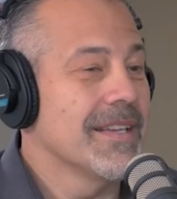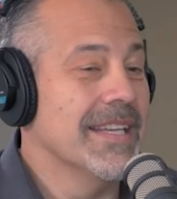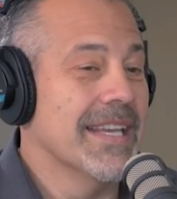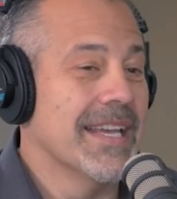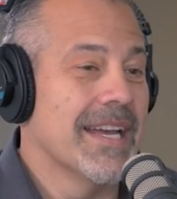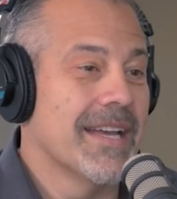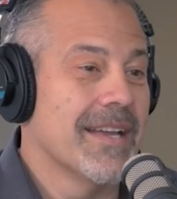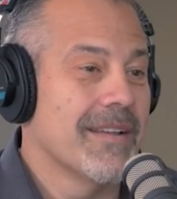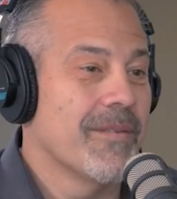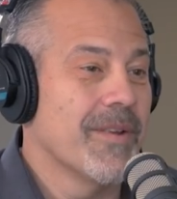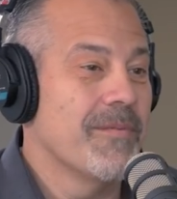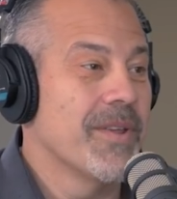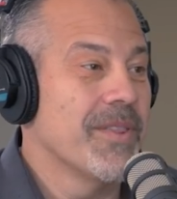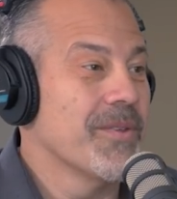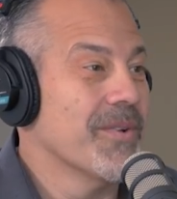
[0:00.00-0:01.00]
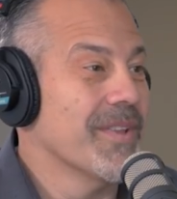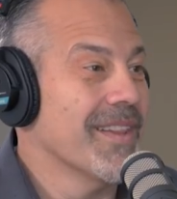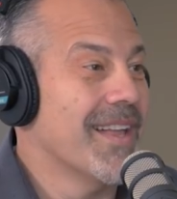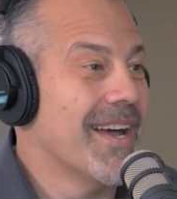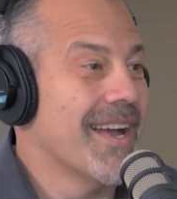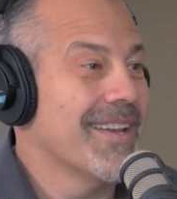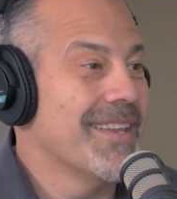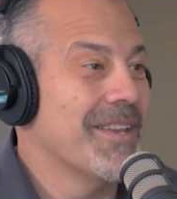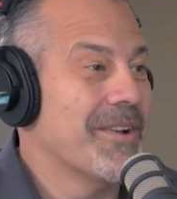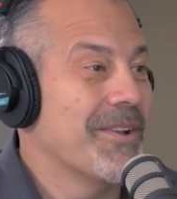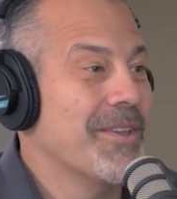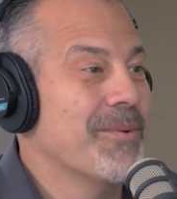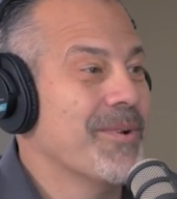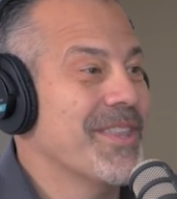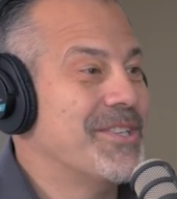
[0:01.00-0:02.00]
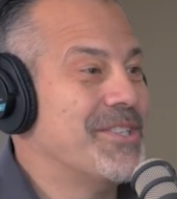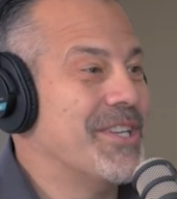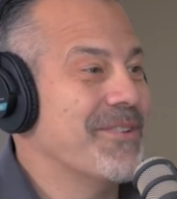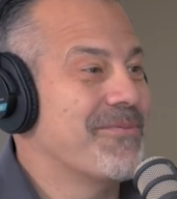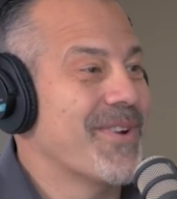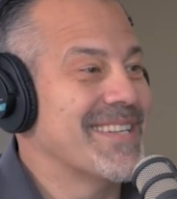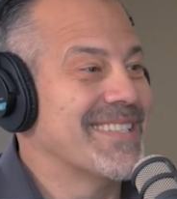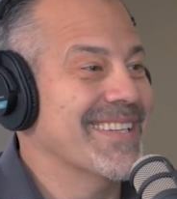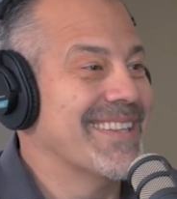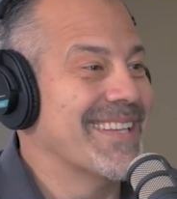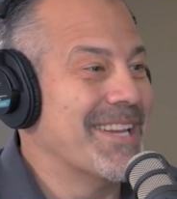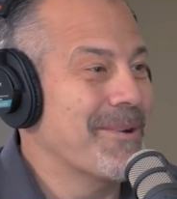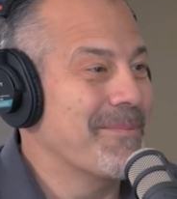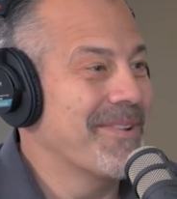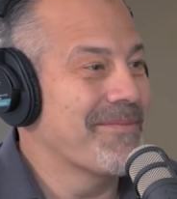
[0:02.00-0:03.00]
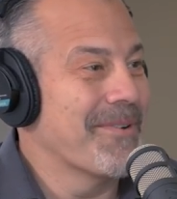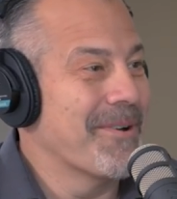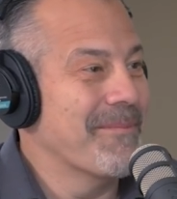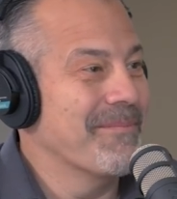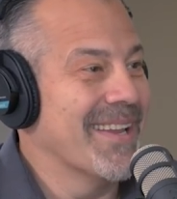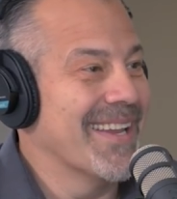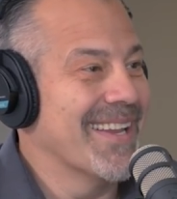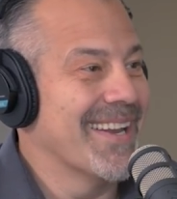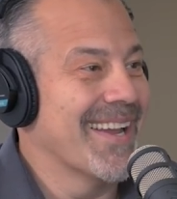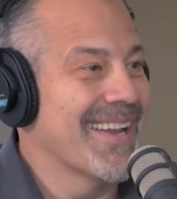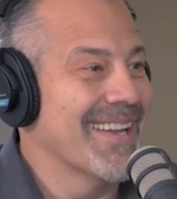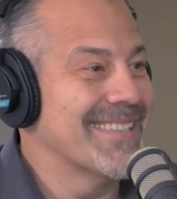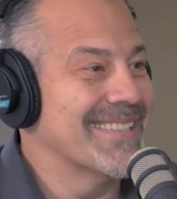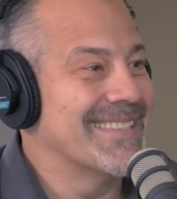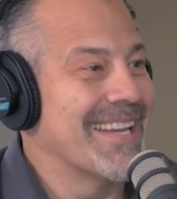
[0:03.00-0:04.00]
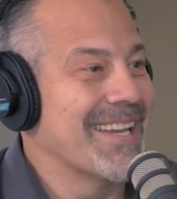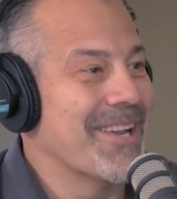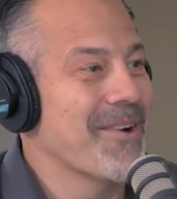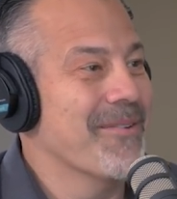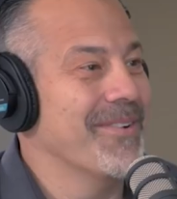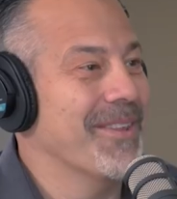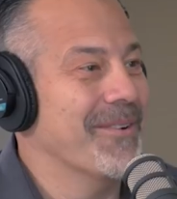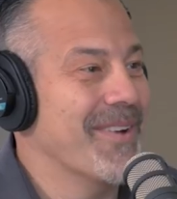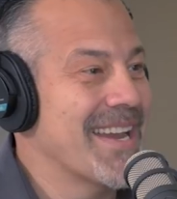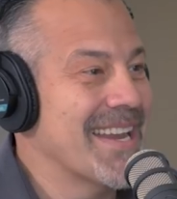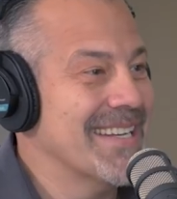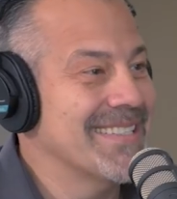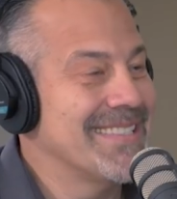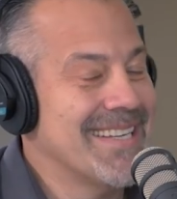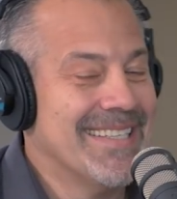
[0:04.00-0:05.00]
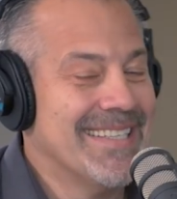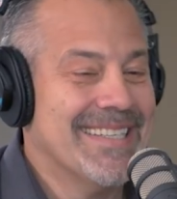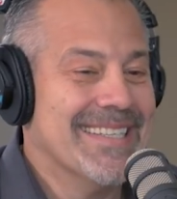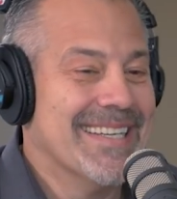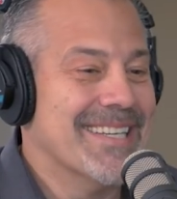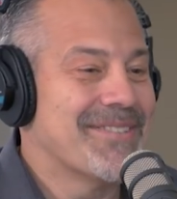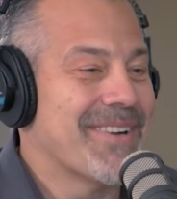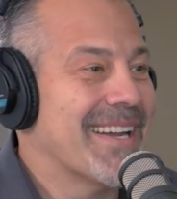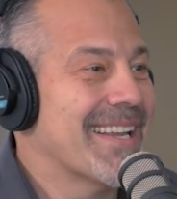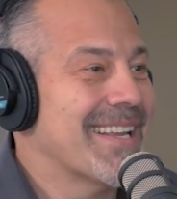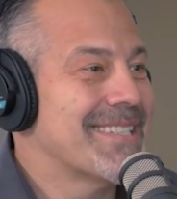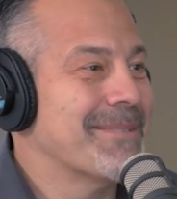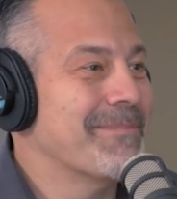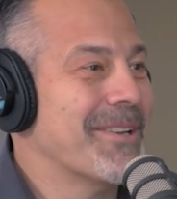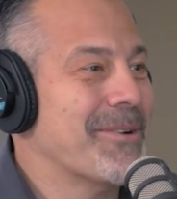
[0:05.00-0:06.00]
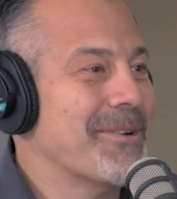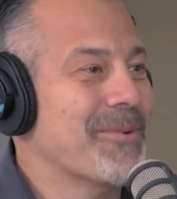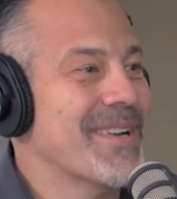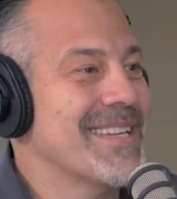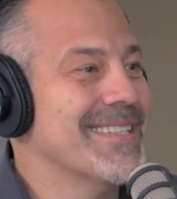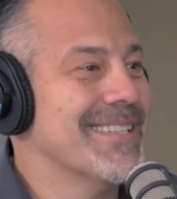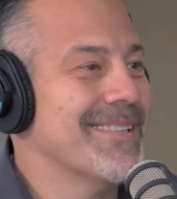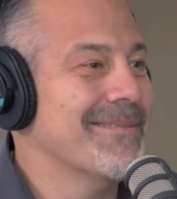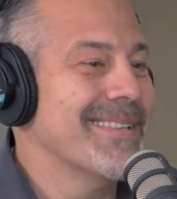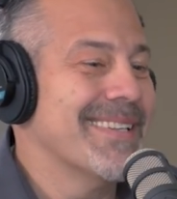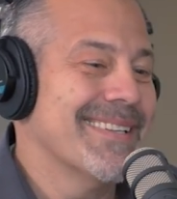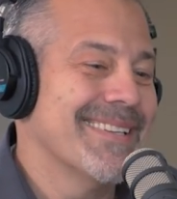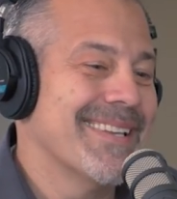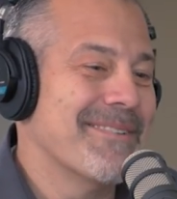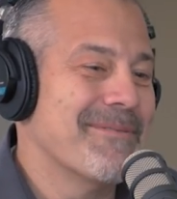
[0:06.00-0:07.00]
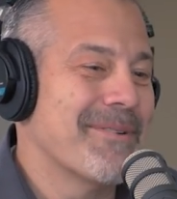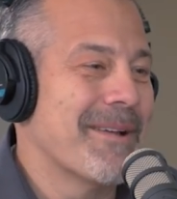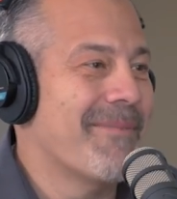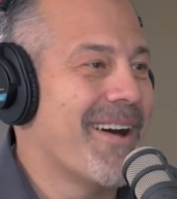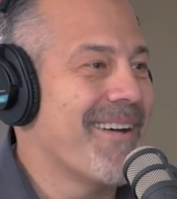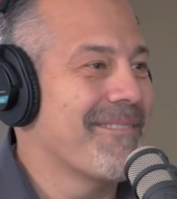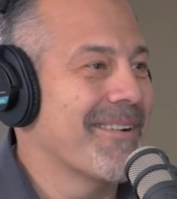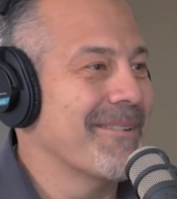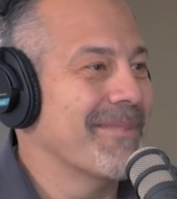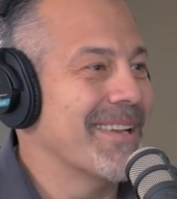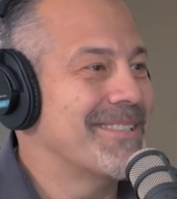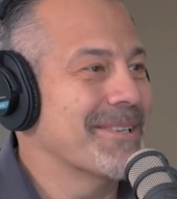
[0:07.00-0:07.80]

Yeah, we've been through a lot. You know, you were yeah. the chief resident the year before me, and I got to take over the reins That's and try right. to get some of your wisdom. It didn't That's rub right. off on me.